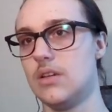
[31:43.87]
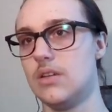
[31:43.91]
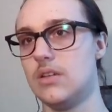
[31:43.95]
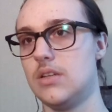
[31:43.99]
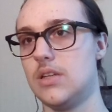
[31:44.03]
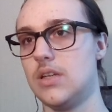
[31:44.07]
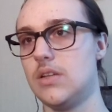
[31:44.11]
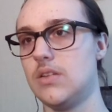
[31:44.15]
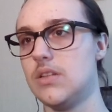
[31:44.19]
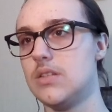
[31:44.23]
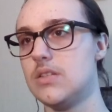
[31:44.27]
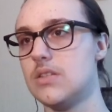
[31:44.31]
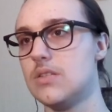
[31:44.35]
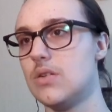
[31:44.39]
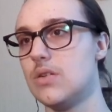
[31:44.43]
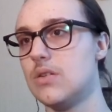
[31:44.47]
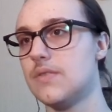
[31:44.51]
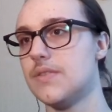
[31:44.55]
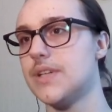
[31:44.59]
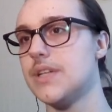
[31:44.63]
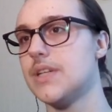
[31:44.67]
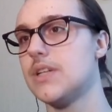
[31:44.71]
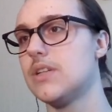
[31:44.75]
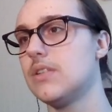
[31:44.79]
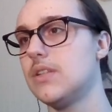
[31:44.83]
Now let's go
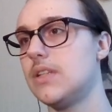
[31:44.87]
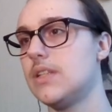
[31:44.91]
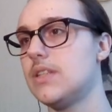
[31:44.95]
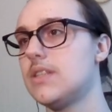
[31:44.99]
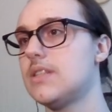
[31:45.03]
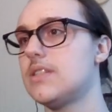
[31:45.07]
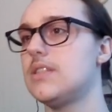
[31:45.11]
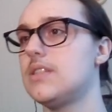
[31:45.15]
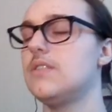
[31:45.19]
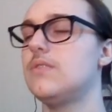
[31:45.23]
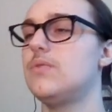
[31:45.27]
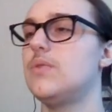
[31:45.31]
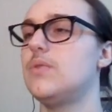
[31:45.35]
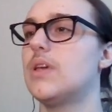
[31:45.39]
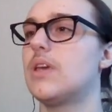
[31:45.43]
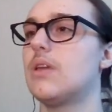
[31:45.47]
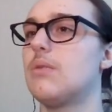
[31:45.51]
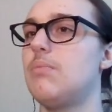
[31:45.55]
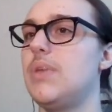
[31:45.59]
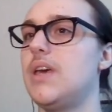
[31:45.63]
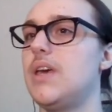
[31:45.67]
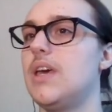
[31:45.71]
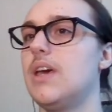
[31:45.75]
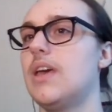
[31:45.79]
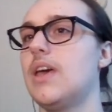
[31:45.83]
over here and let's see if we can
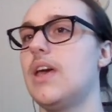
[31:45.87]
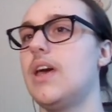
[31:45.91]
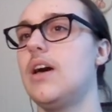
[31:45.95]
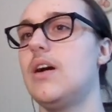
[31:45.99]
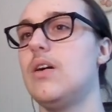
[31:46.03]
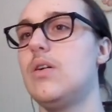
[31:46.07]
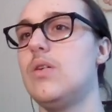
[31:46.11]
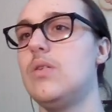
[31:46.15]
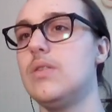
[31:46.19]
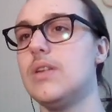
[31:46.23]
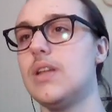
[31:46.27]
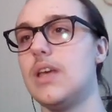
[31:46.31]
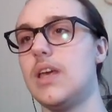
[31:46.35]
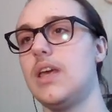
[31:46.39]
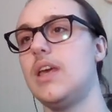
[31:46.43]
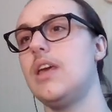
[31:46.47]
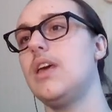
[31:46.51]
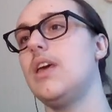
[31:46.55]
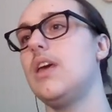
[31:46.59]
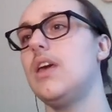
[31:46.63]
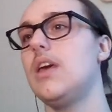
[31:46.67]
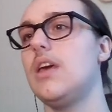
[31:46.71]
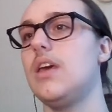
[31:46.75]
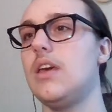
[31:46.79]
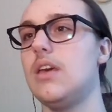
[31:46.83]
pick out
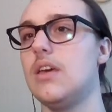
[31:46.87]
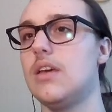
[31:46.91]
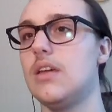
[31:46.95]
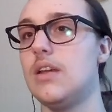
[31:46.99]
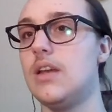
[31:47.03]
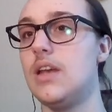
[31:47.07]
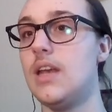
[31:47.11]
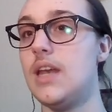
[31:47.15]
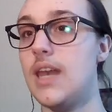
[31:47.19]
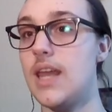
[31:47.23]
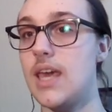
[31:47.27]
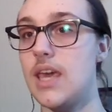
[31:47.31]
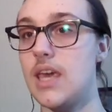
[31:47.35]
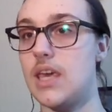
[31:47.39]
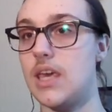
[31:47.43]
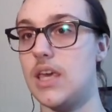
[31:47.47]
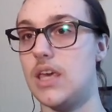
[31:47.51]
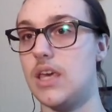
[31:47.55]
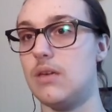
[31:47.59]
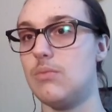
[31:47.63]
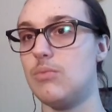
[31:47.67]
a name.